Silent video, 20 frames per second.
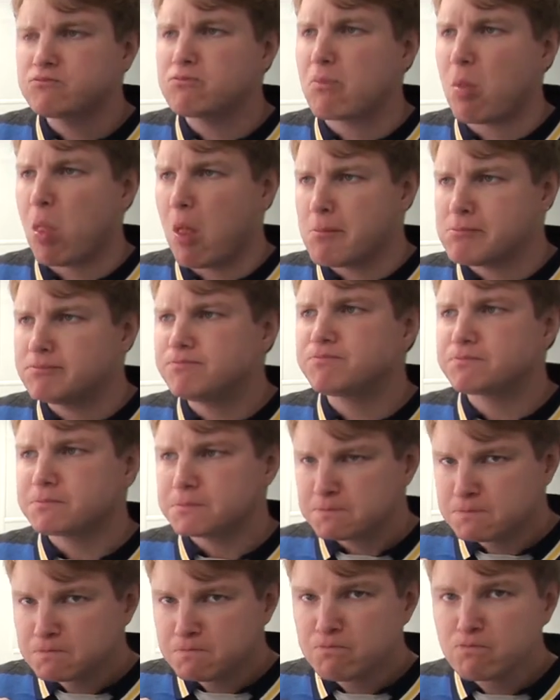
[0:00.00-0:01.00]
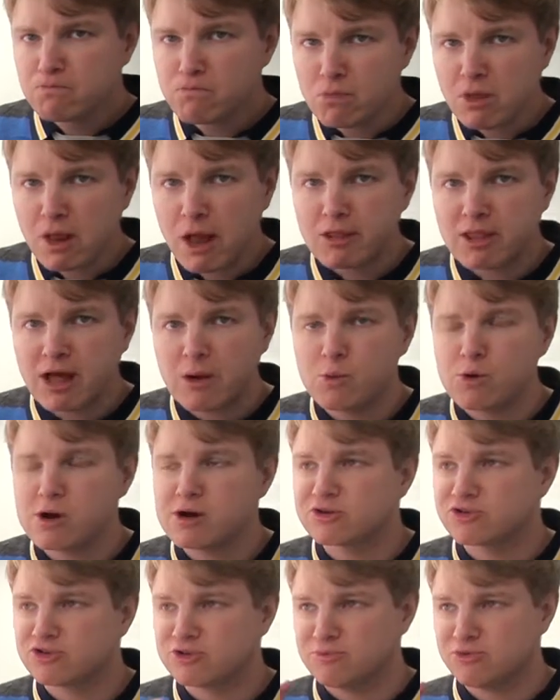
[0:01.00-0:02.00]
Mm. That
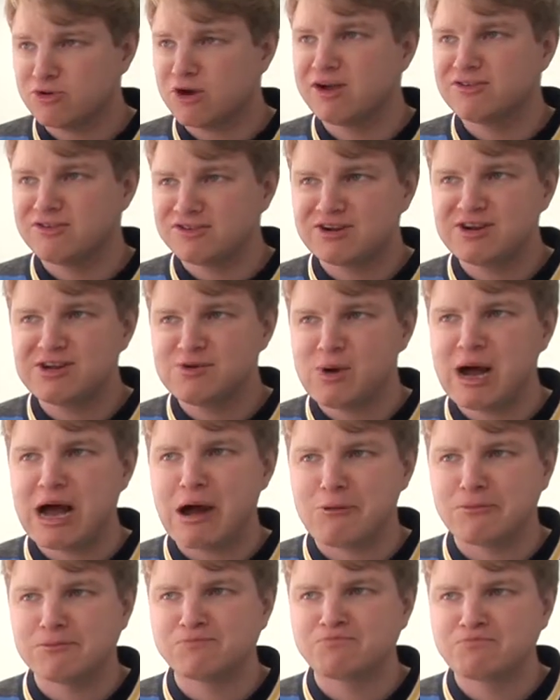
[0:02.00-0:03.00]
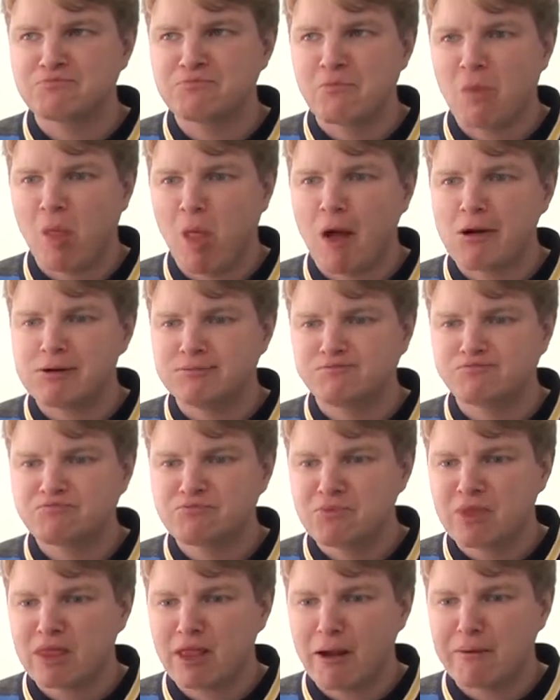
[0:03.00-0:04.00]
works surprisingly well. Yeah,
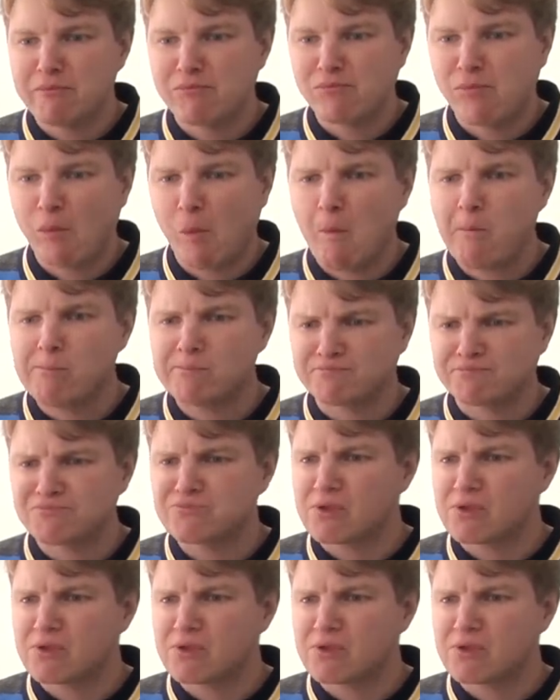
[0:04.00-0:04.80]
scarily well to mm, be hmm, fair.